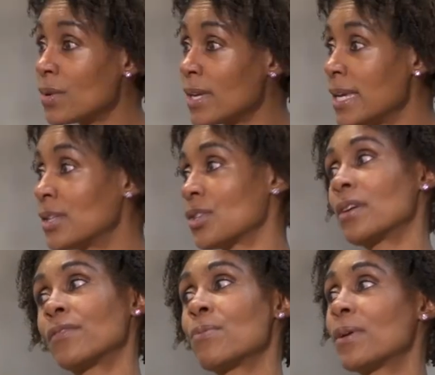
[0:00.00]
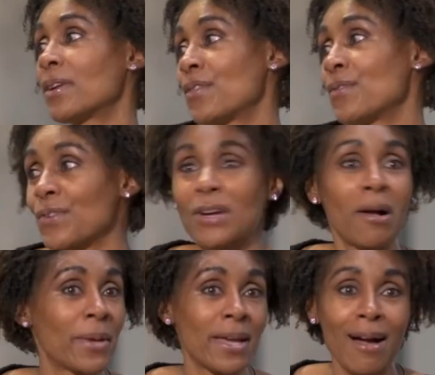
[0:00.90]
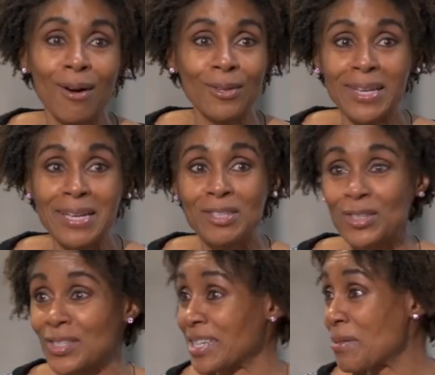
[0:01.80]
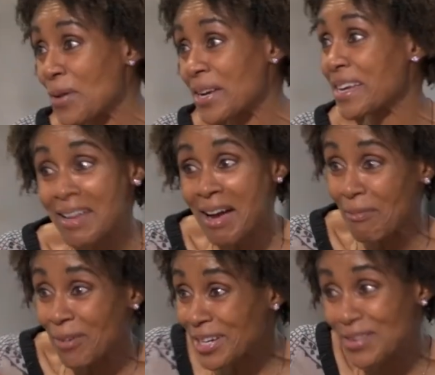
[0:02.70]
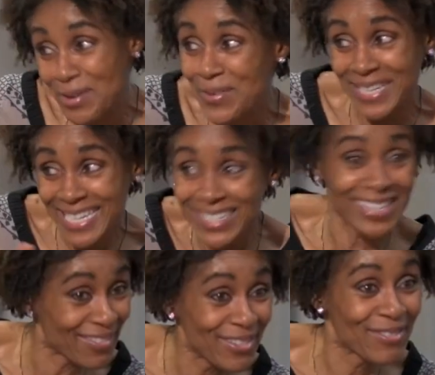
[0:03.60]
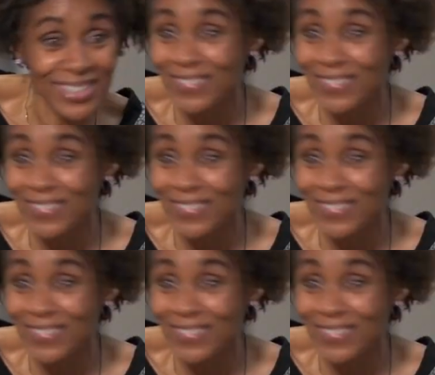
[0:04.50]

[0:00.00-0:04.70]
to each and every one of you for coming out. I just I want to I want to know what each and every one